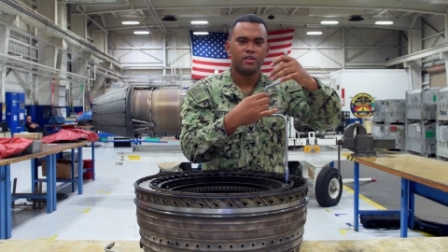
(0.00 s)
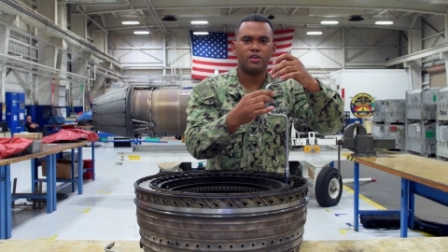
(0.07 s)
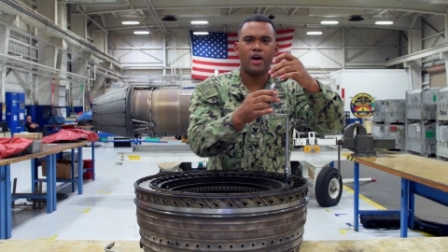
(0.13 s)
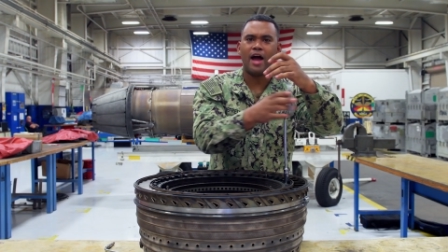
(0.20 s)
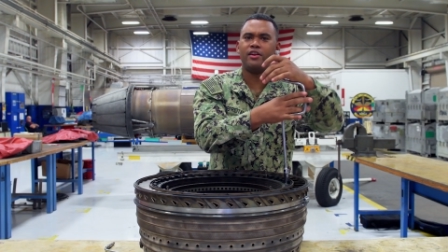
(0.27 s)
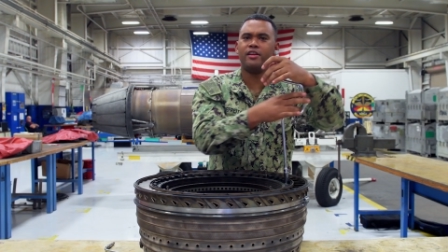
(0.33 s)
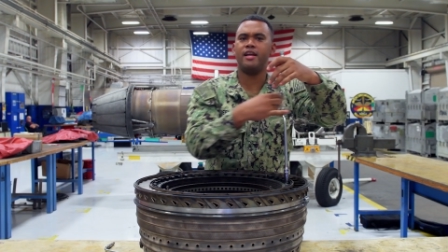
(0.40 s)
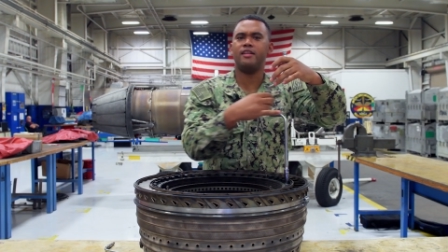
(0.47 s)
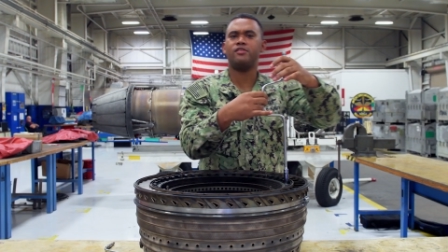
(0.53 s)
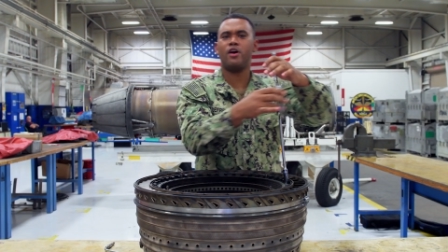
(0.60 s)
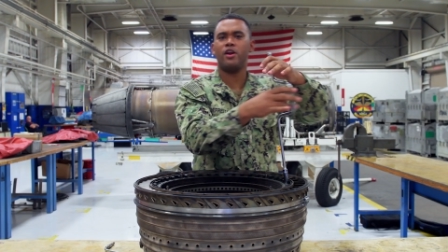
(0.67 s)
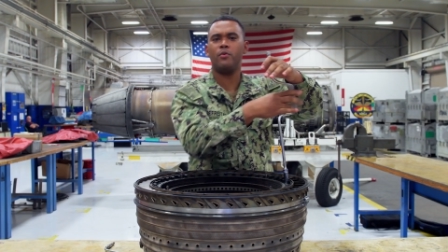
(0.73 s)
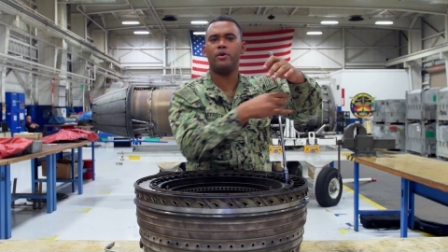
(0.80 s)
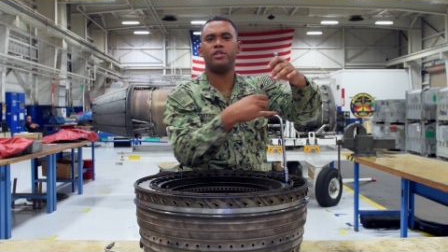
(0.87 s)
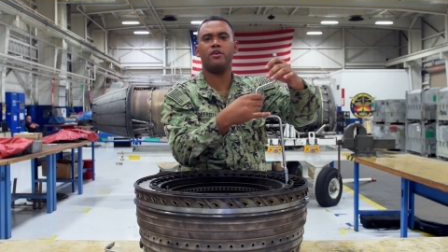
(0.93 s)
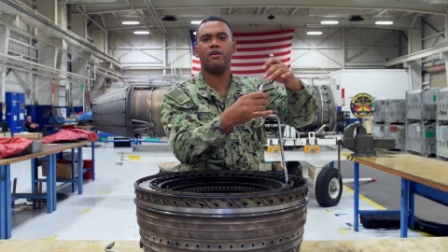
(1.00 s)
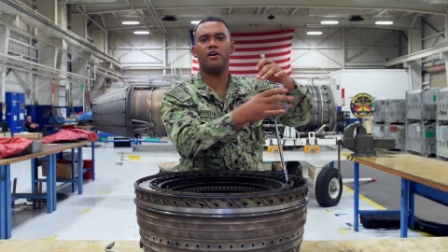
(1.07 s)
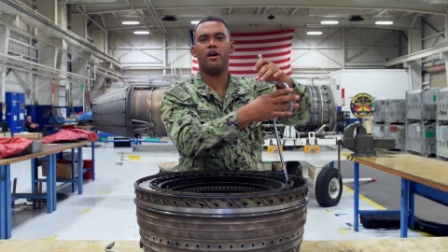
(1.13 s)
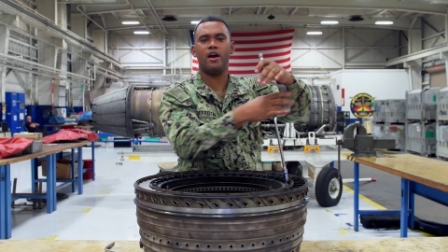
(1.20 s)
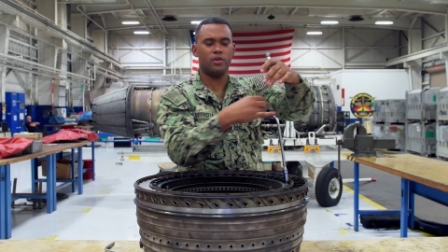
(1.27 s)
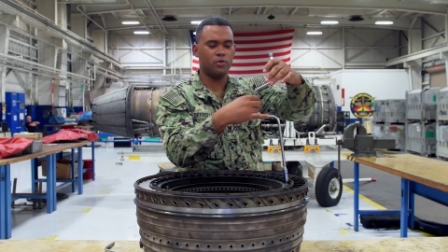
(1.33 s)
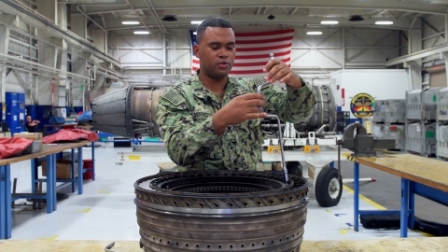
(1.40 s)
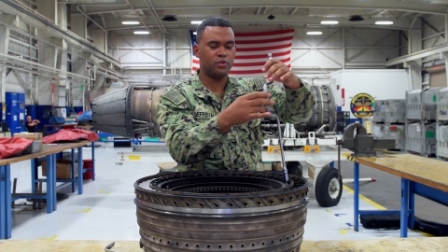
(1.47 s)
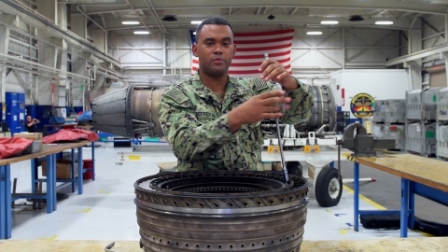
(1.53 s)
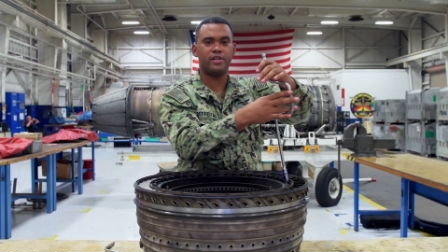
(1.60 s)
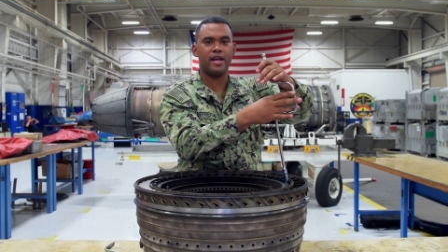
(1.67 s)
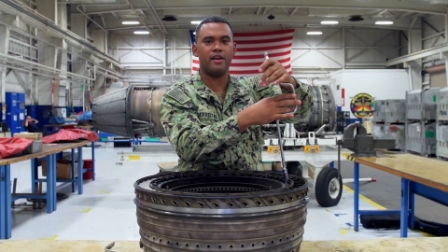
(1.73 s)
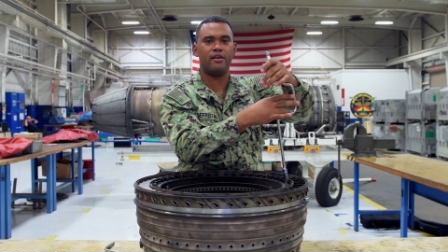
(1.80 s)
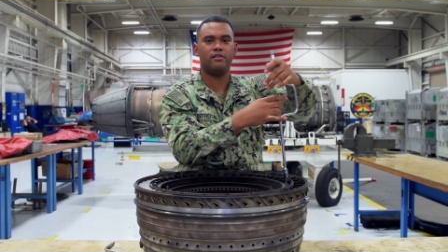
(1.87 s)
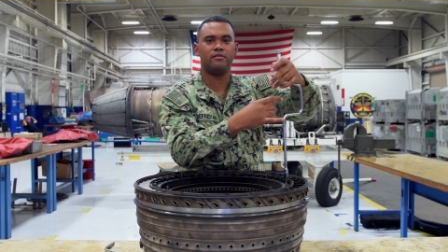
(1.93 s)
So how do you get started with your uh, YouTube
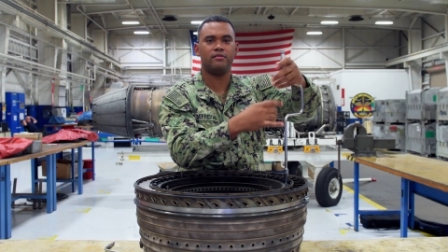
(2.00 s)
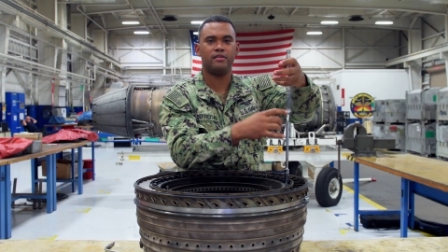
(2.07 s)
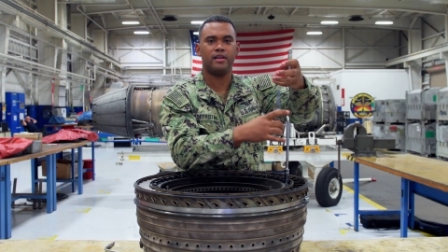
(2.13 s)
channel?